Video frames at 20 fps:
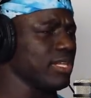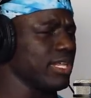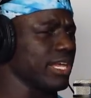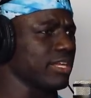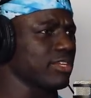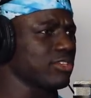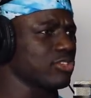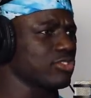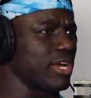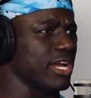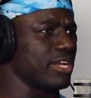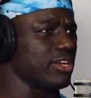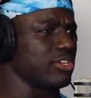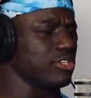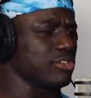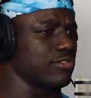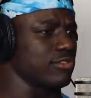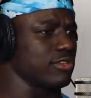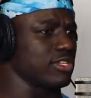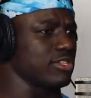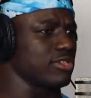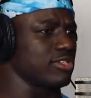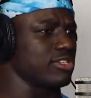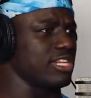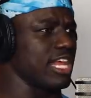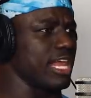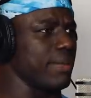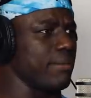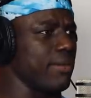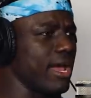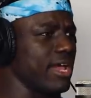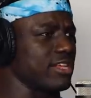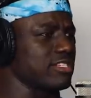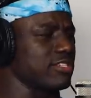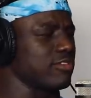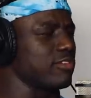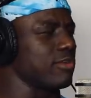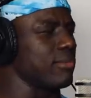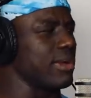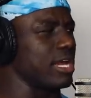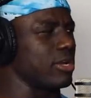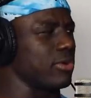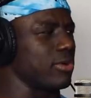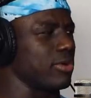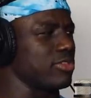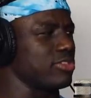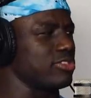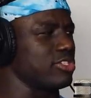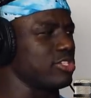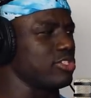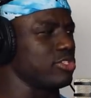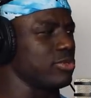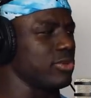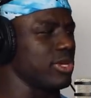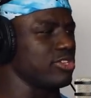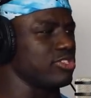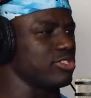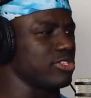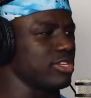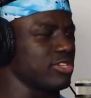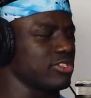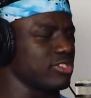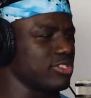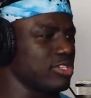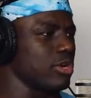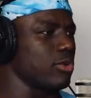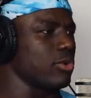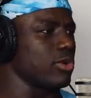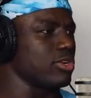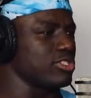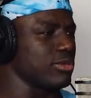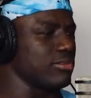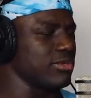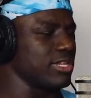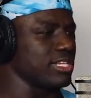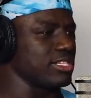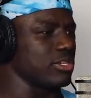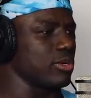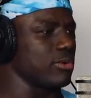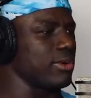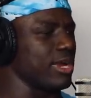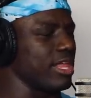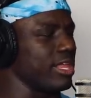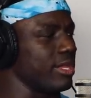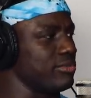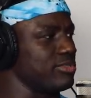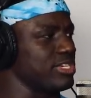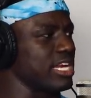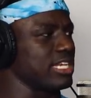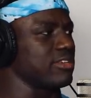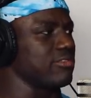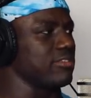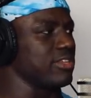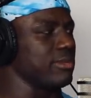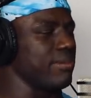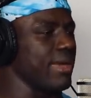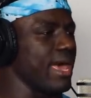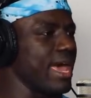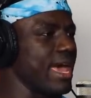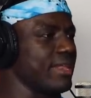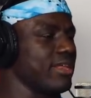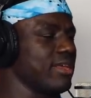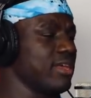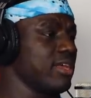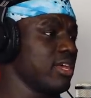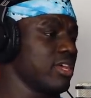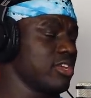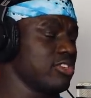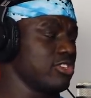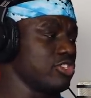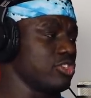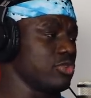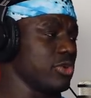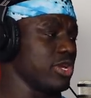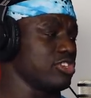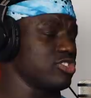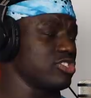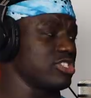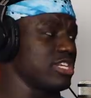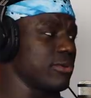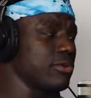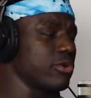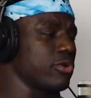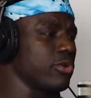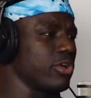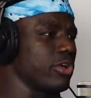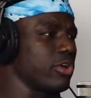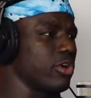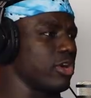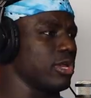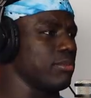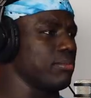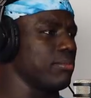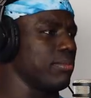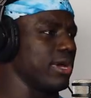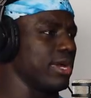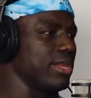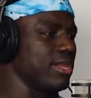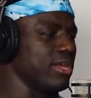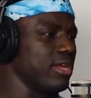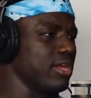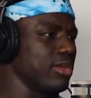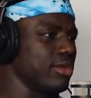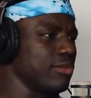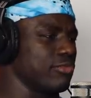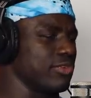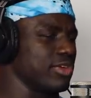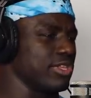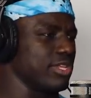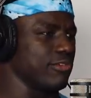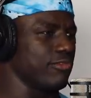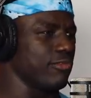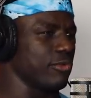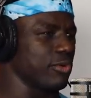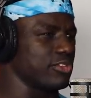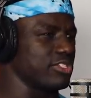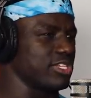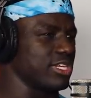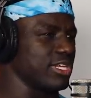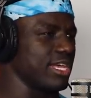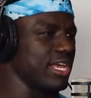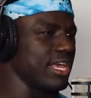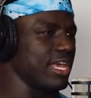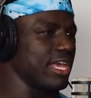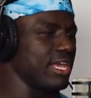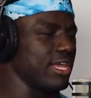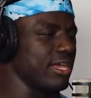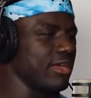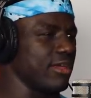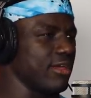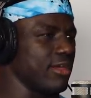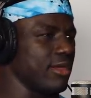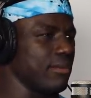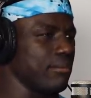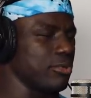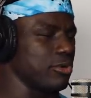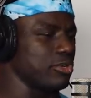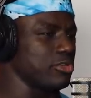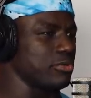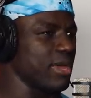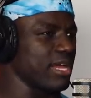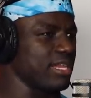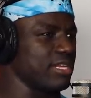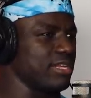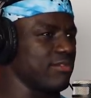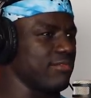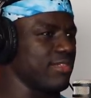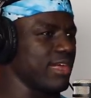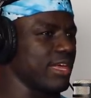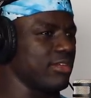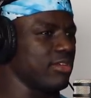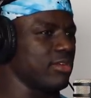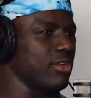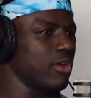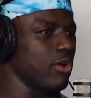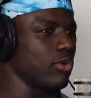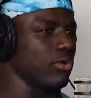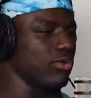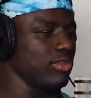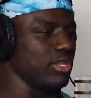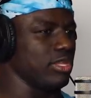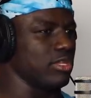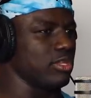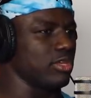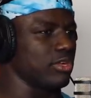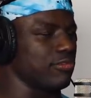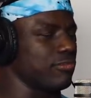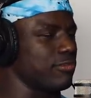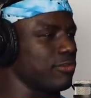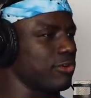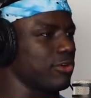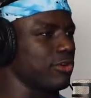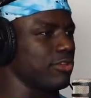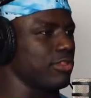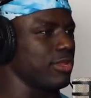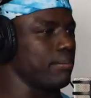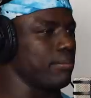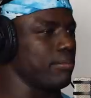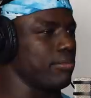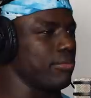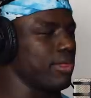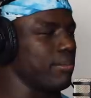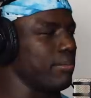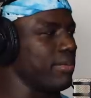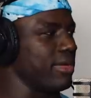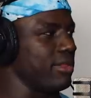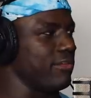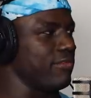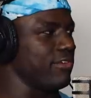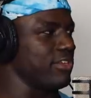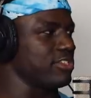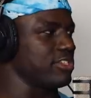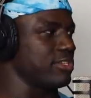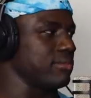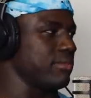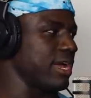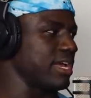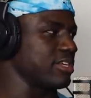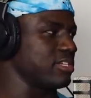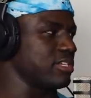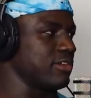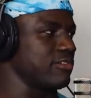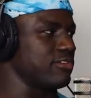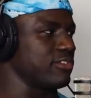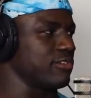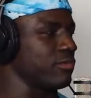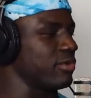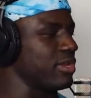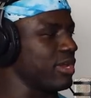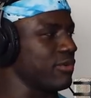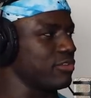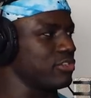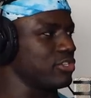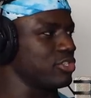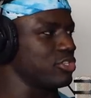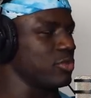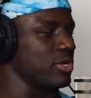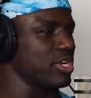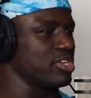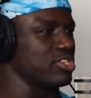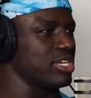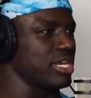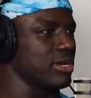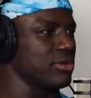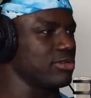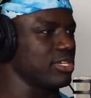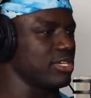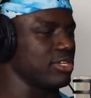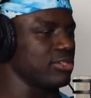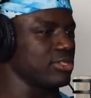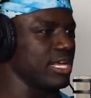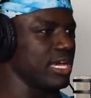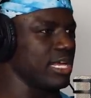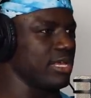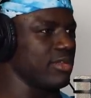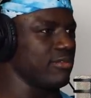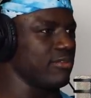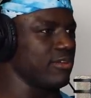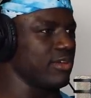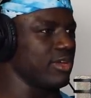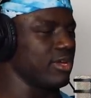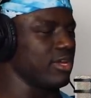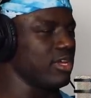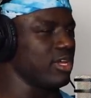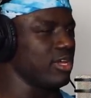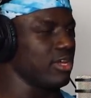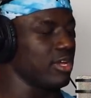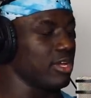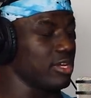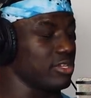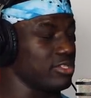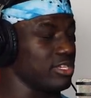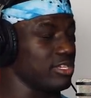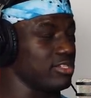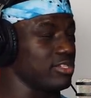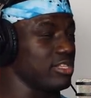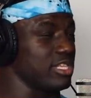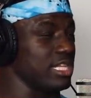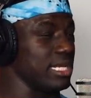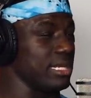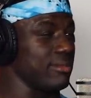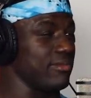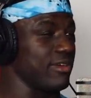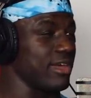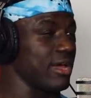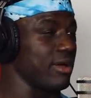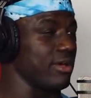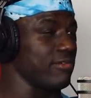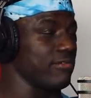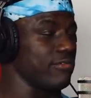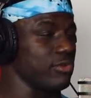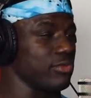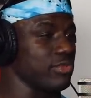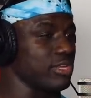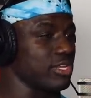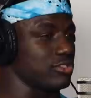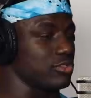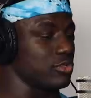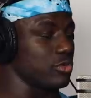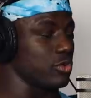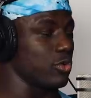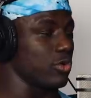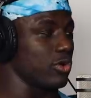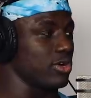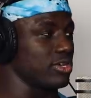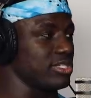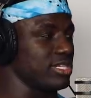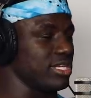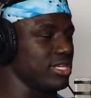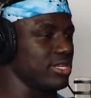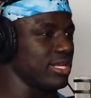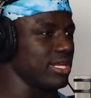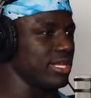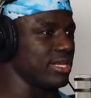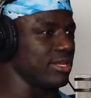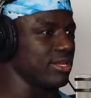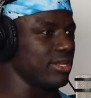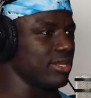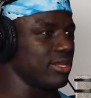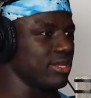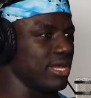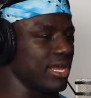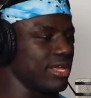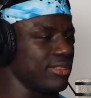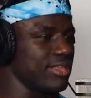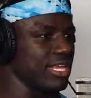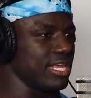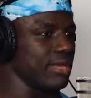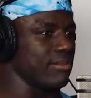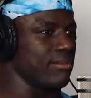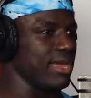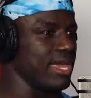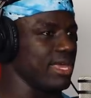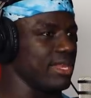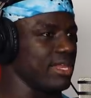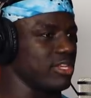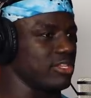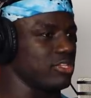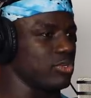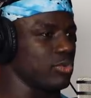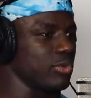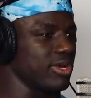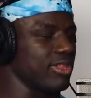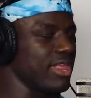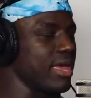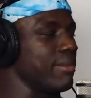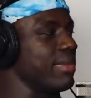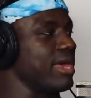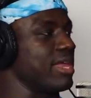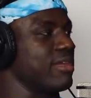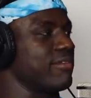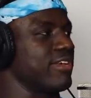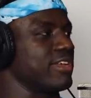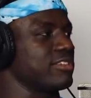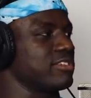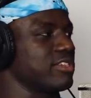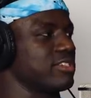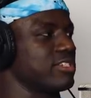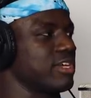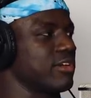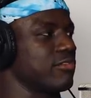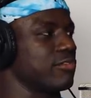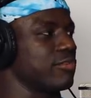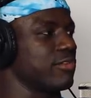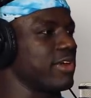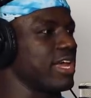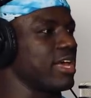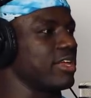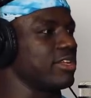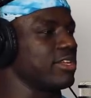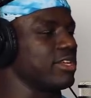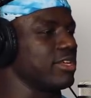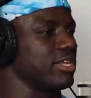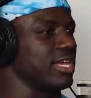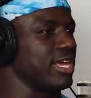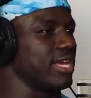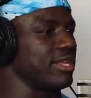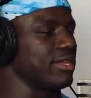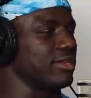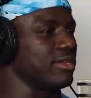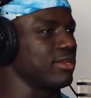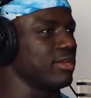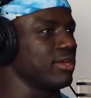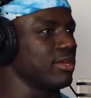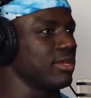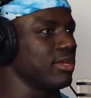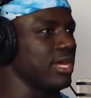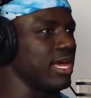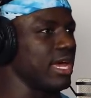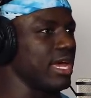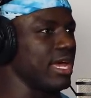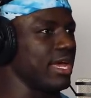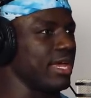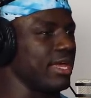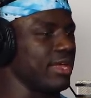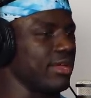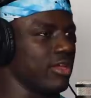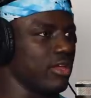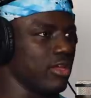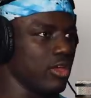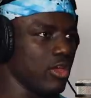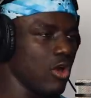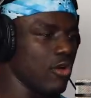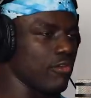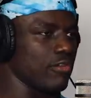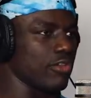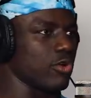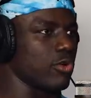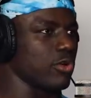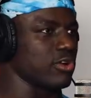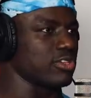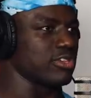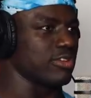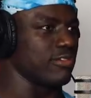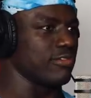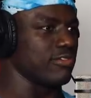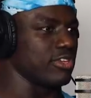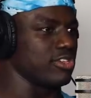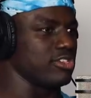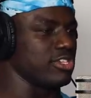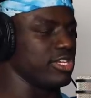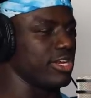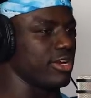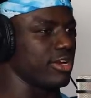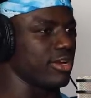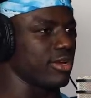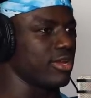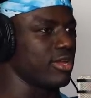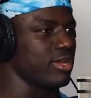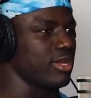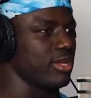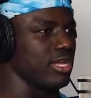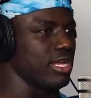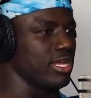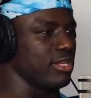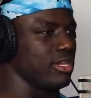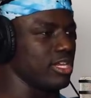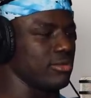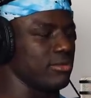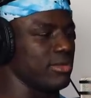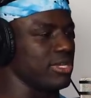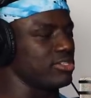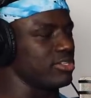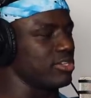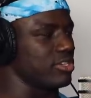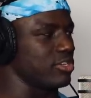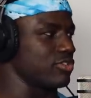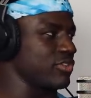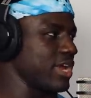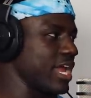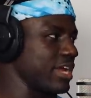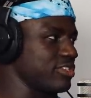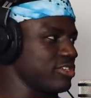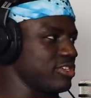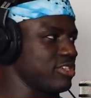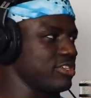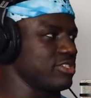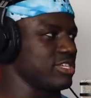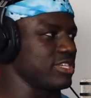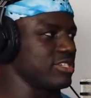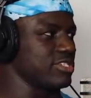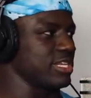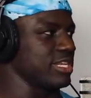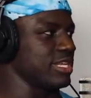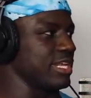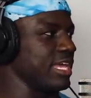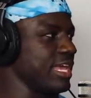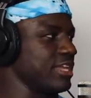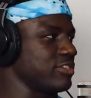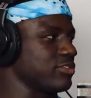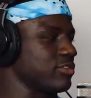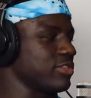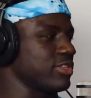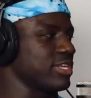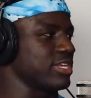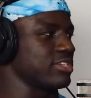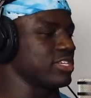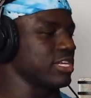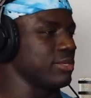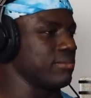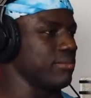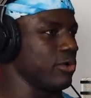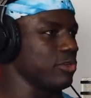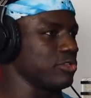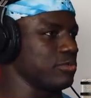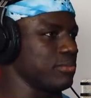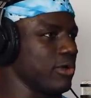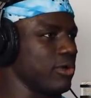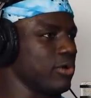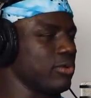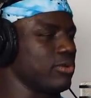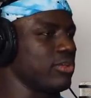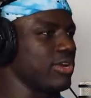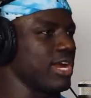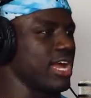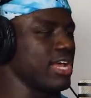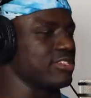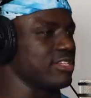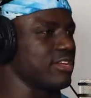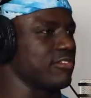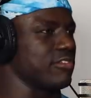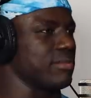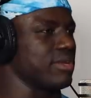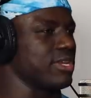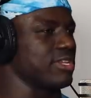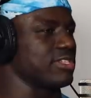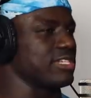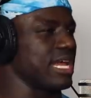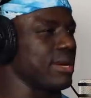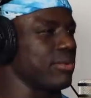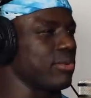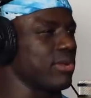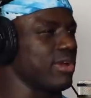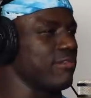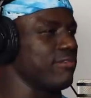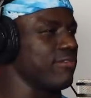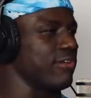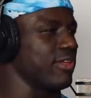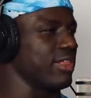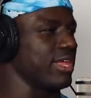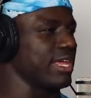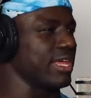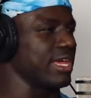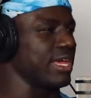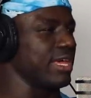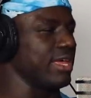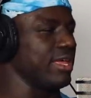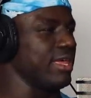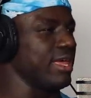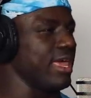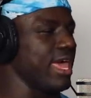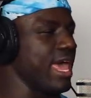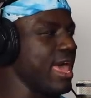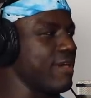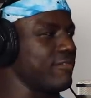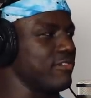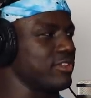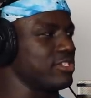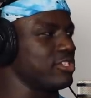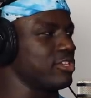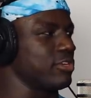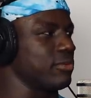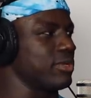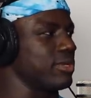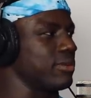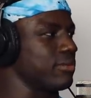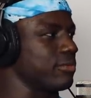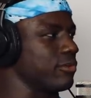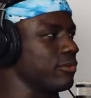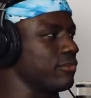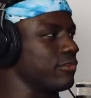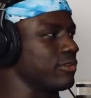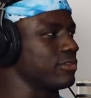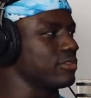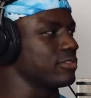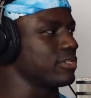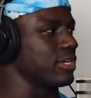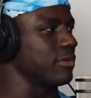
like trying to just stay positive no matter what the situation is. Cause there were some things that were probably objectively bad situations that were going on, but really forcing a perspective that only looked for the, the benefits and positives of mm-hmm. whatever situation I was in is kind of a, a consistent theme of how I view things through quarantine. And I think it made it to where that manifested itself in reality. And I, over the course of this year, amidst the distractions, things getting canceled, things getting postponed, there hasn't ever been a time where I felt like I haven't still been improving. Mm.